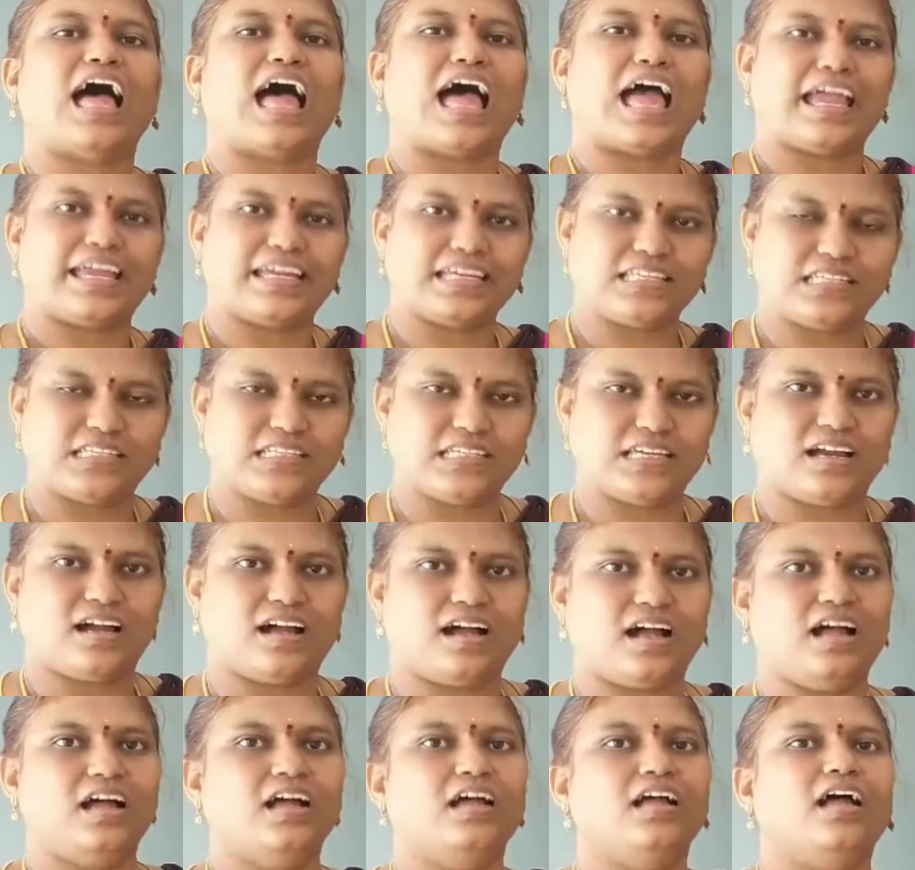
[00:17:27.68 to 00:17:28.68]
idea,
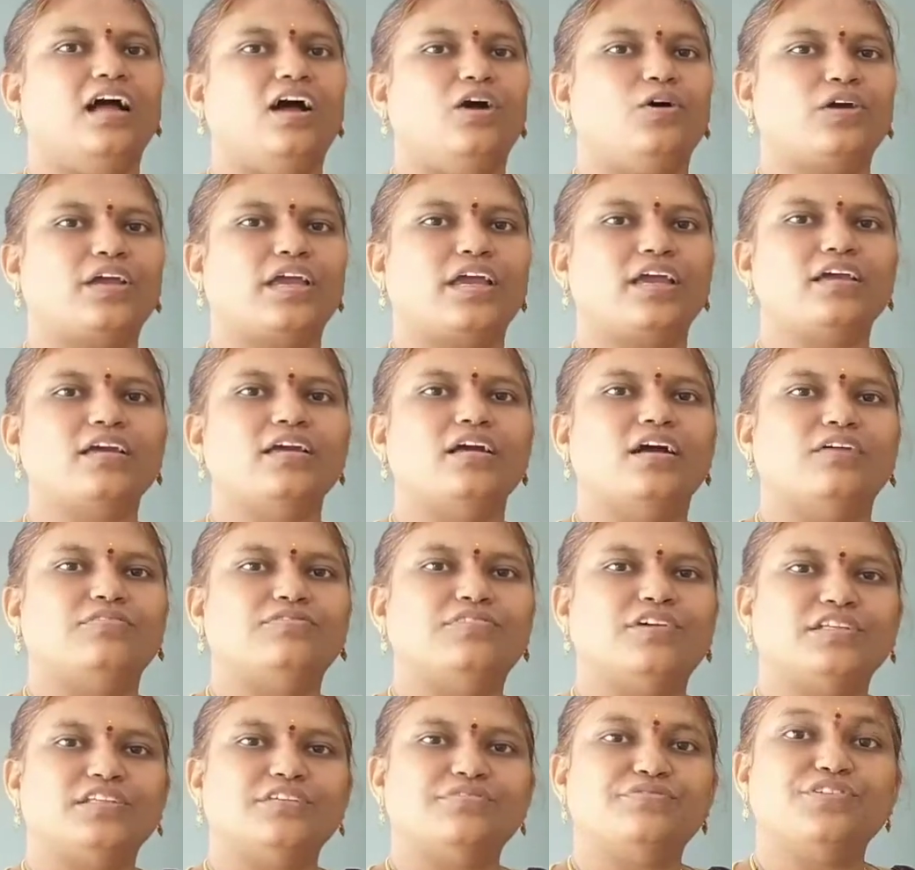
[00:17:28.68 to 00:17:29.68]
okay,
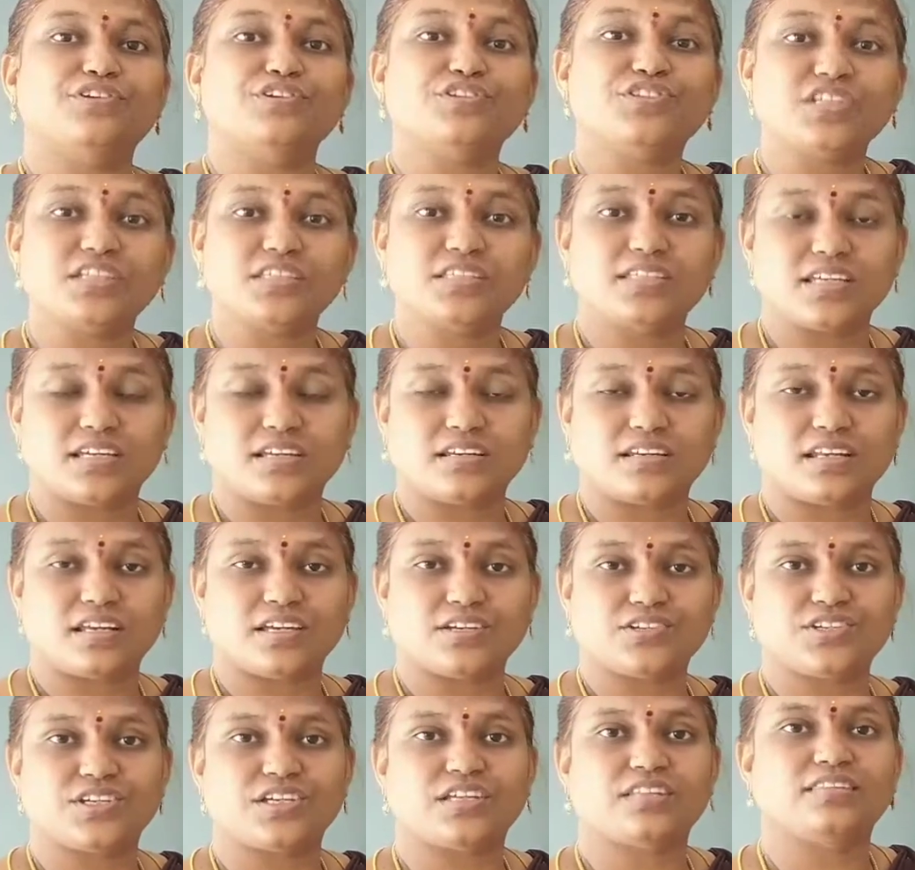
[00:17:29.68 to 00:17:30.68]
for the future
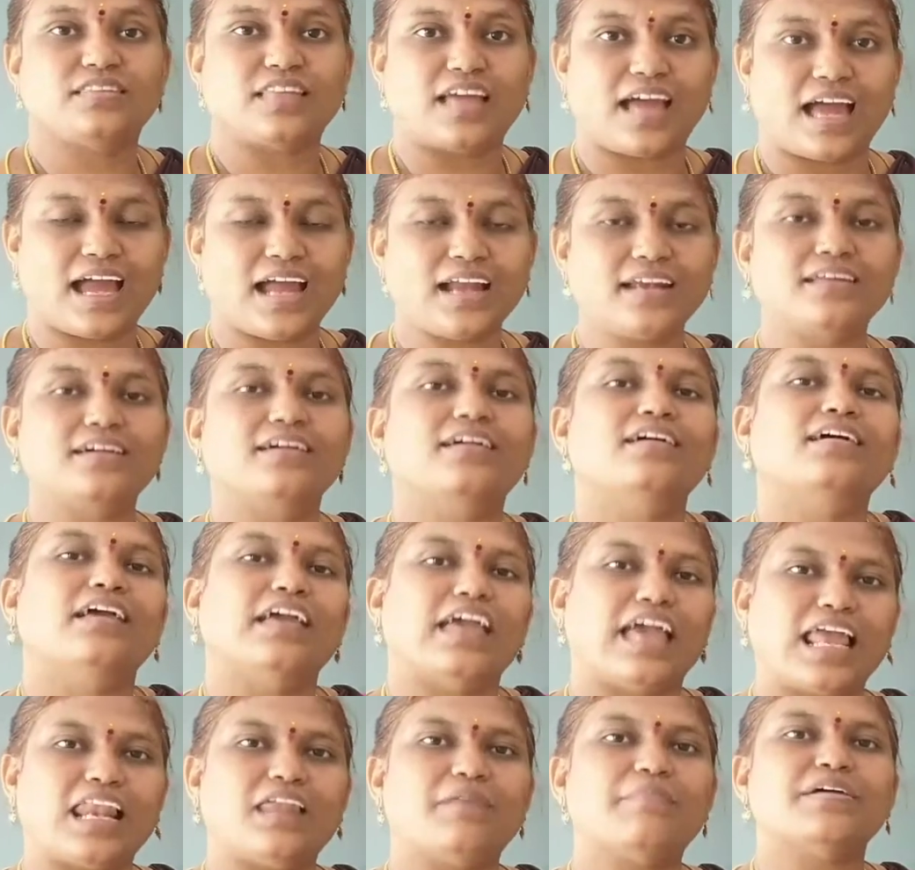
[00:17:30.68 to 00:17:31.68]
generation that
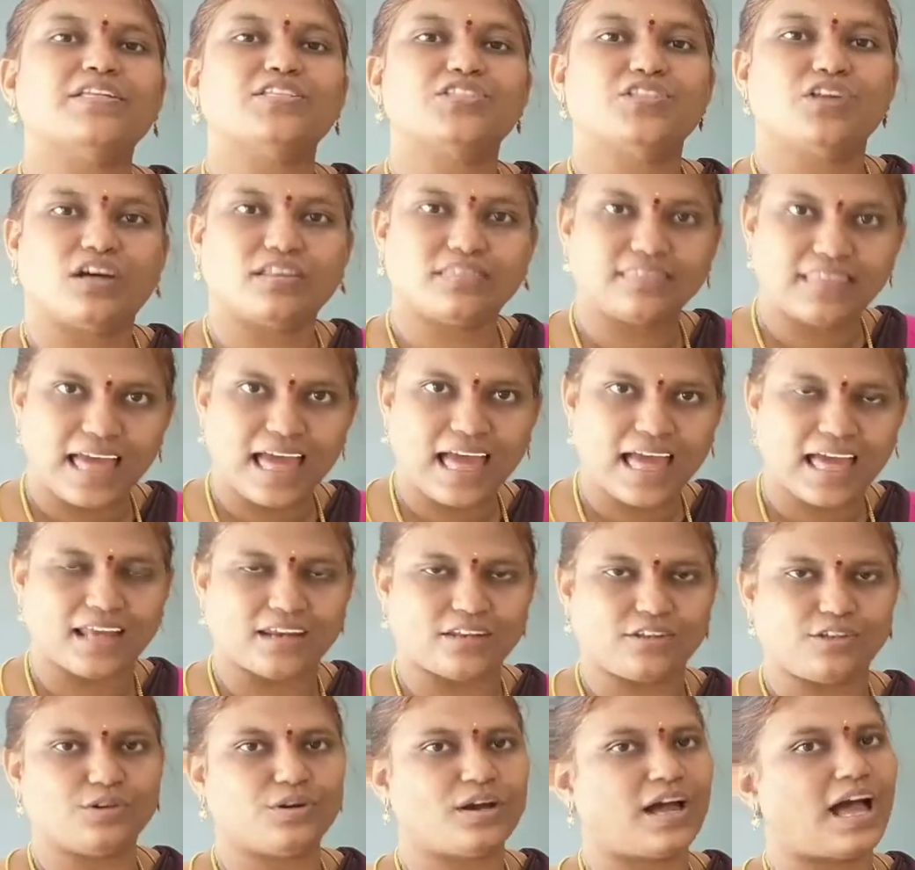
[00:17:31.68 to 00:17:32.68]
elements are
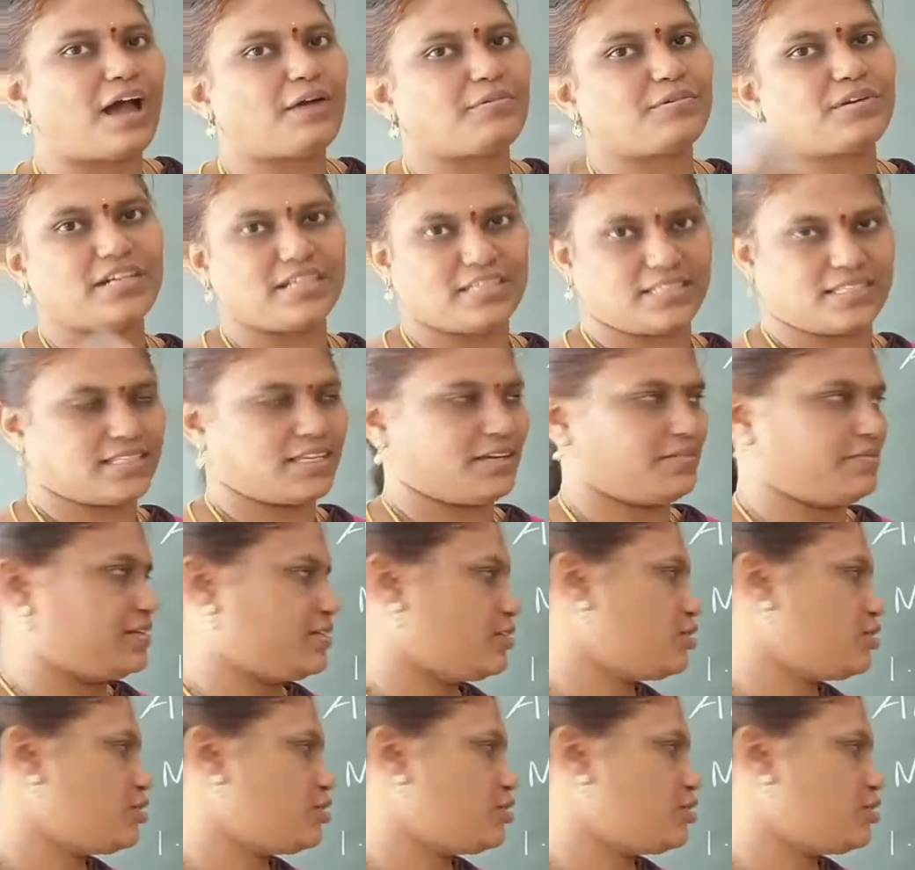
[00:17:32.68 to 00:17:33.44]
there, you have to discover.